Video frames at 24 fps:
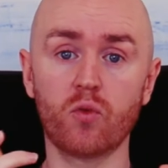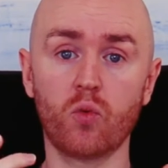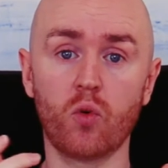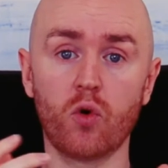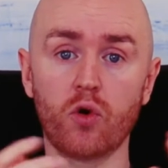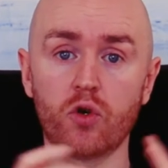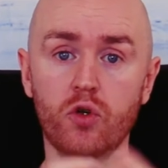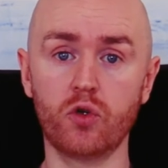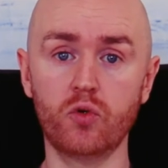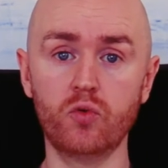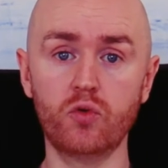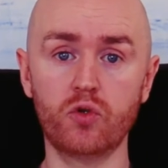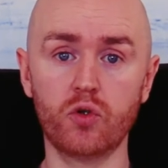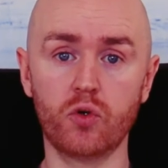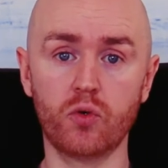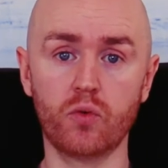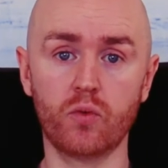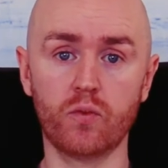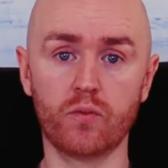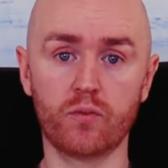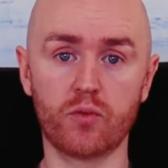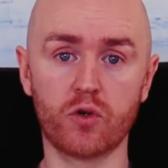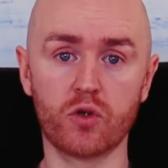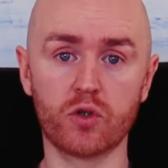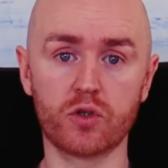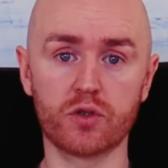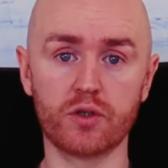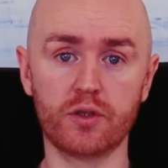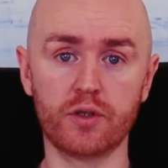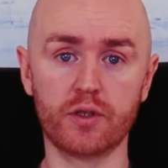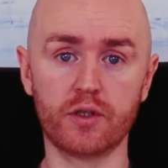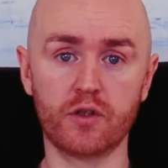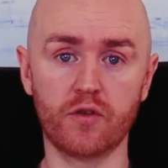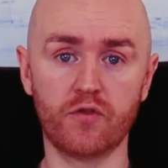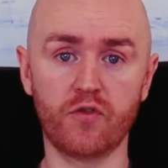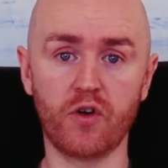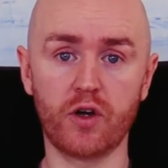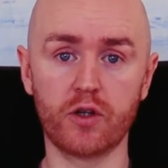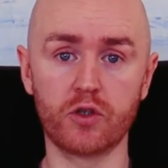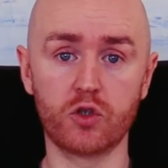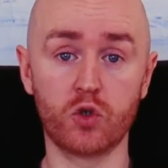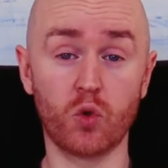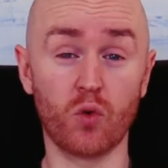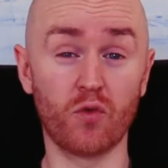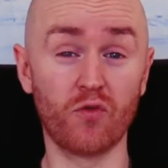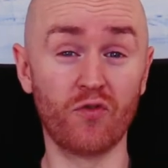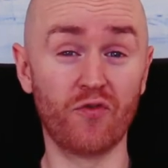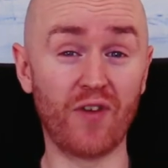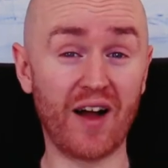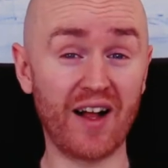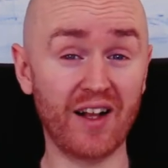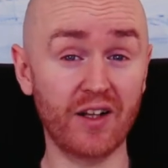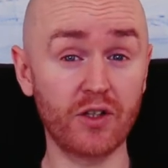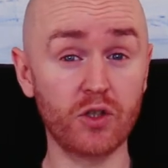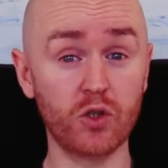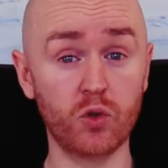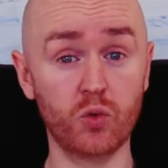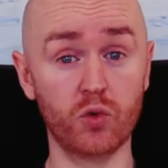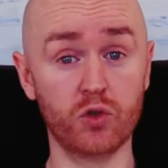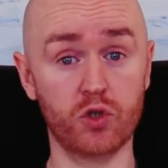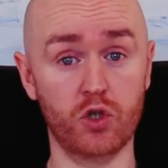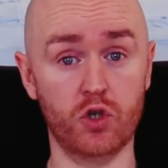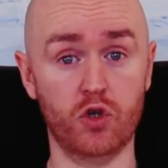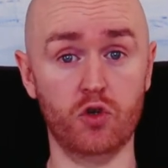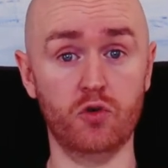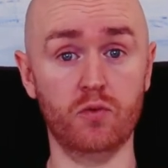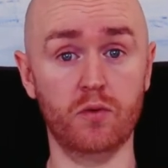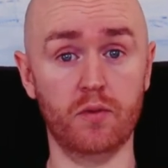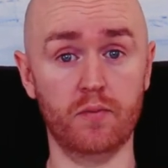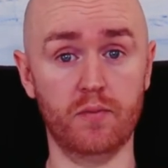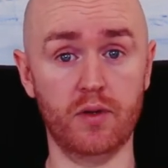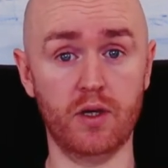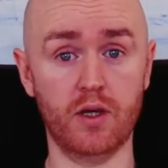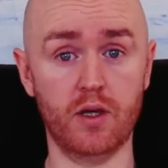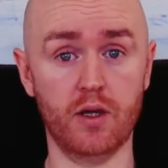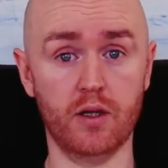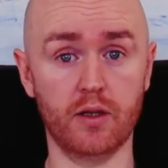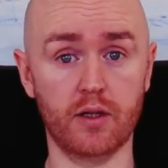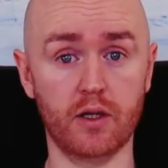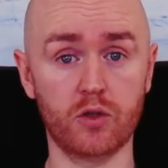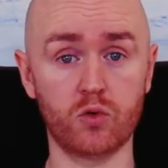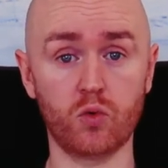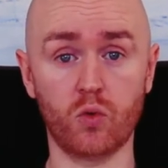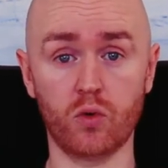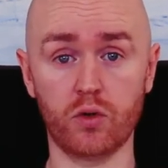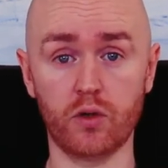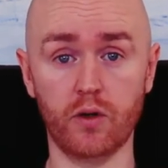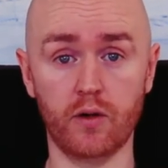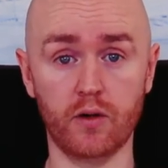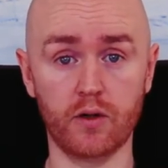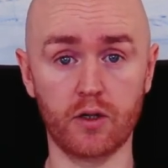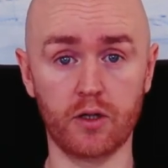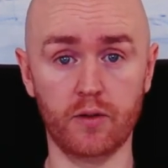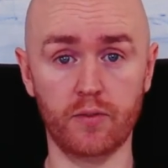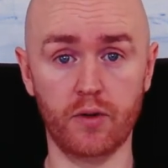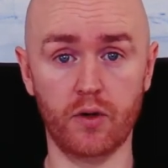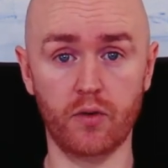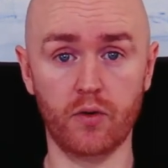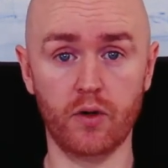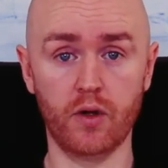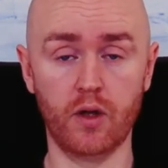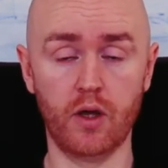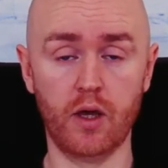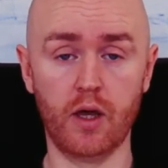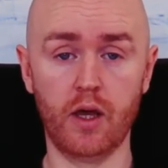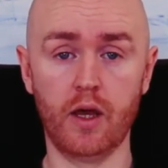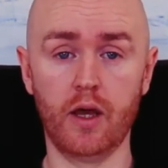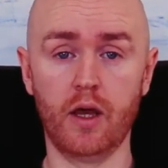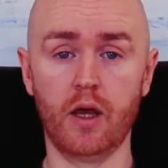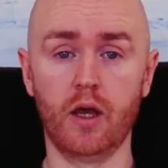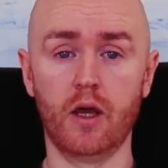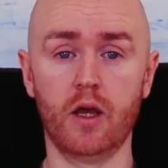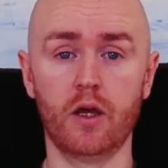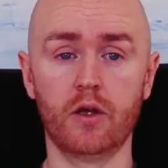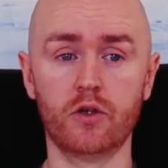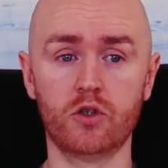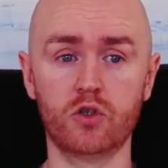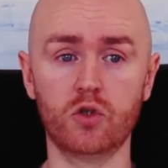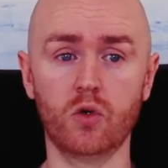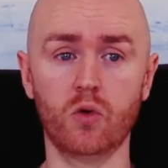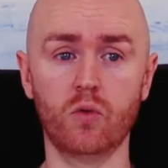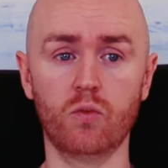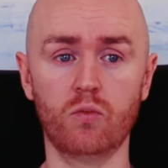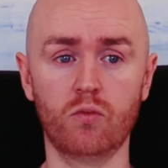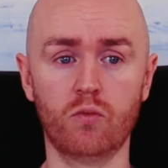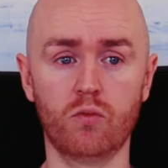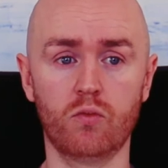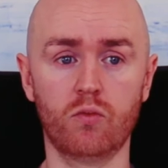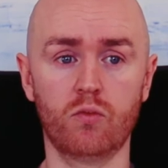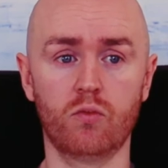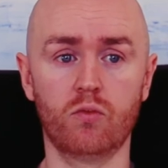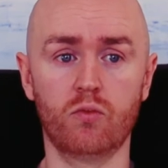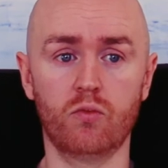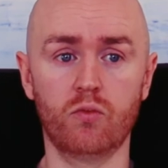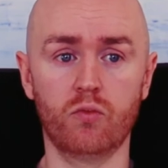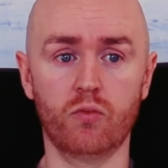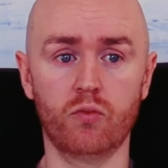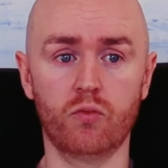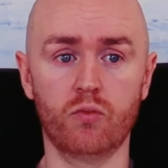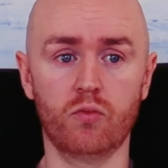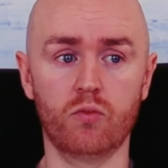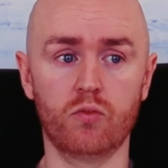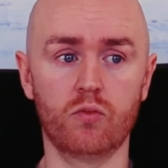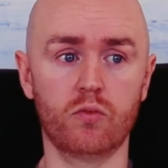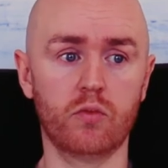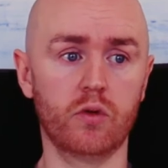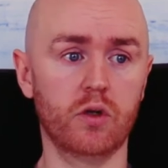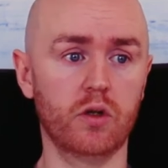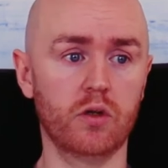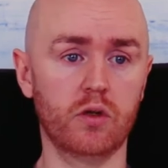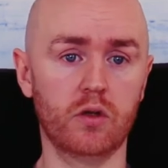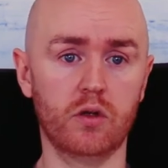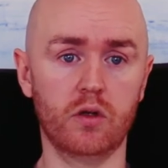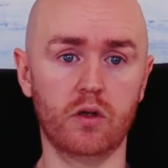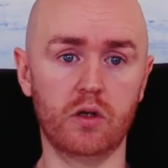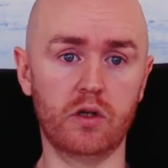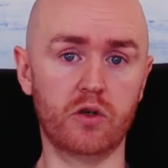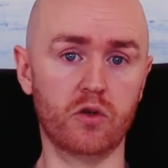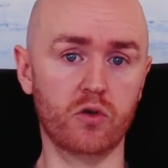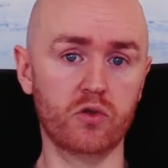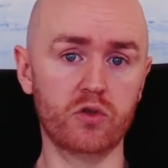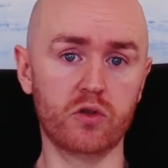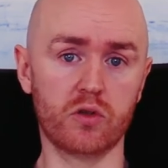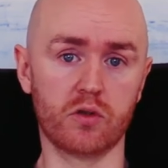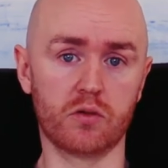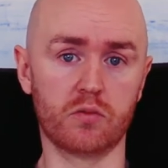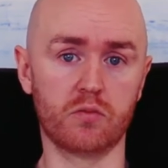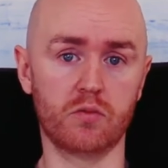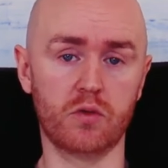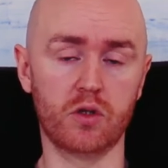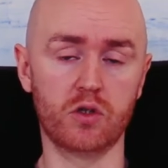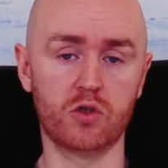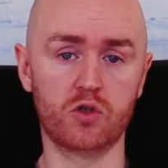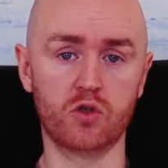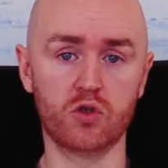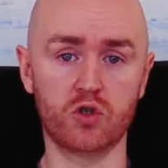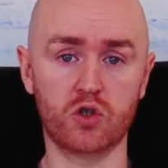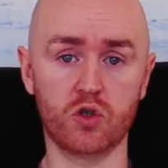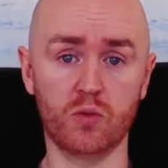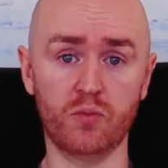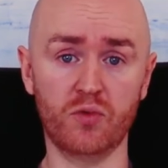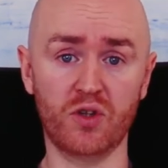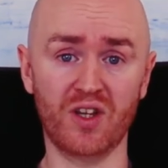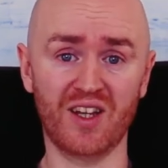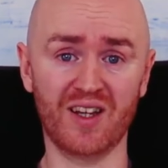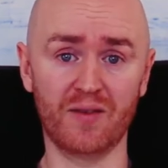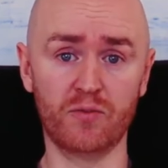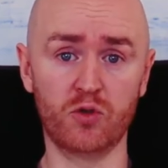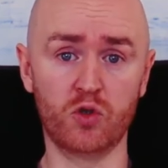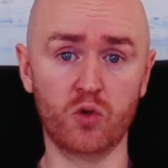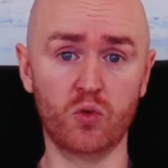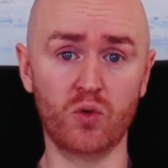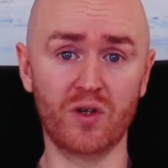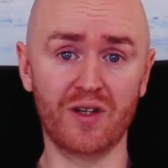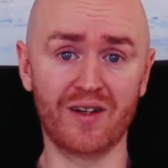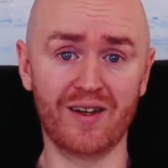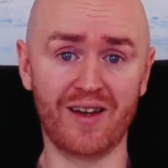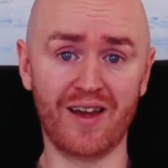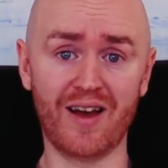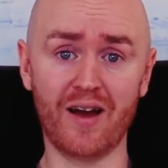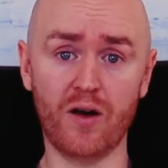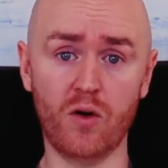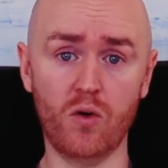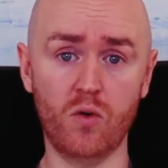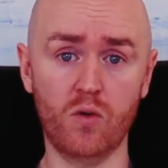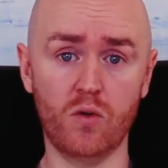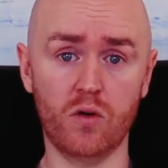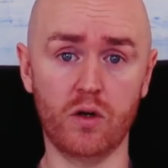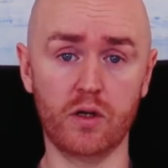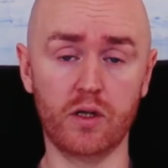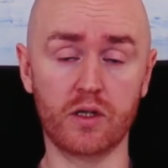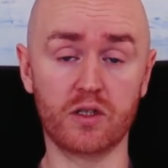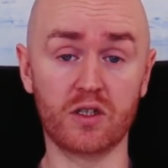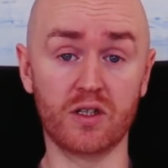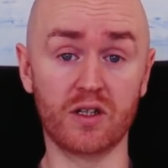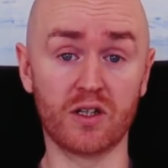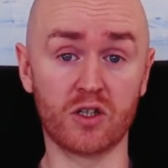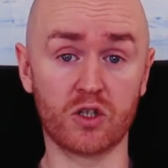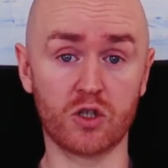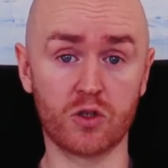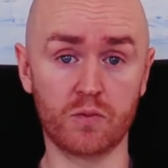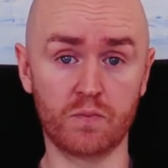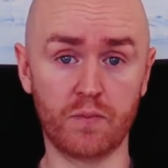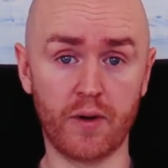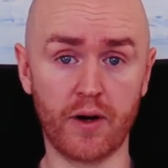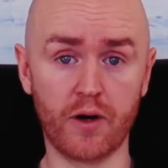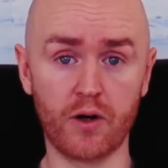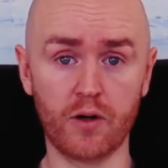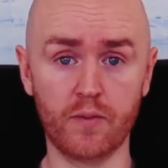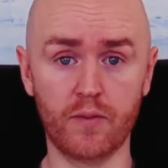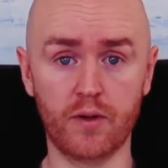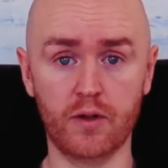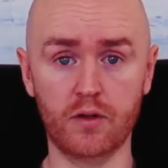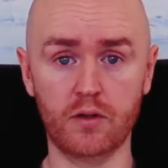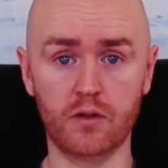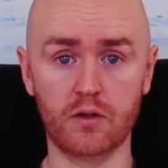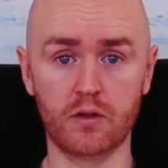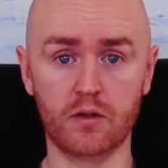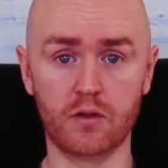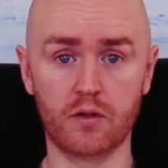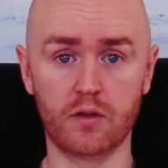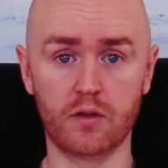work you do personally defines your value as a human being. That's what we're talking about. So it doesn't. It's just something I'm doing now. It's an experiment